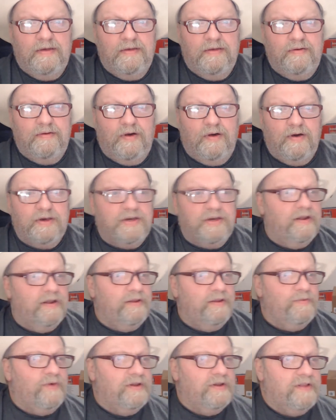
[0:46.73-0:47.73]
Right, can
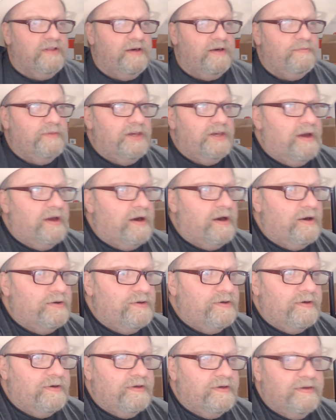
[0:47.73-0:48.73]
anyone let me know
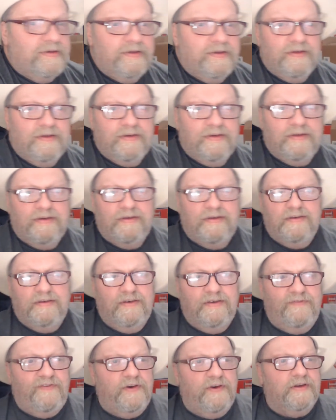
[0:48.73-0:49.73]

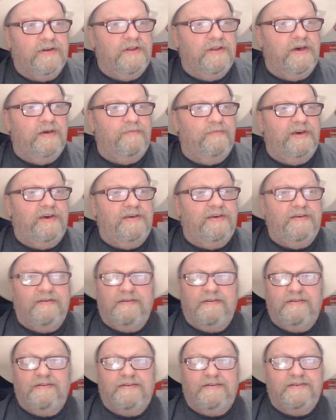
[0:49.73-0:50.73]
if you can hear me?
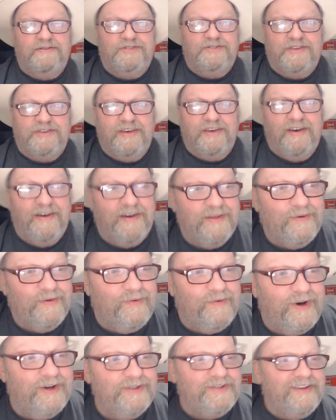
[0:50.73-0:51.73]
Because
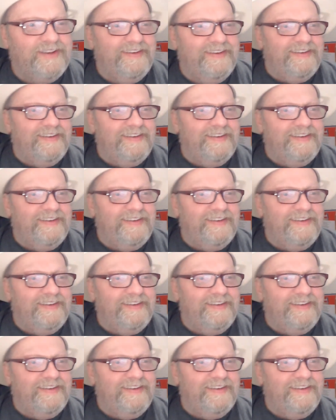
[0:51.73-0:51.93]
otherwise,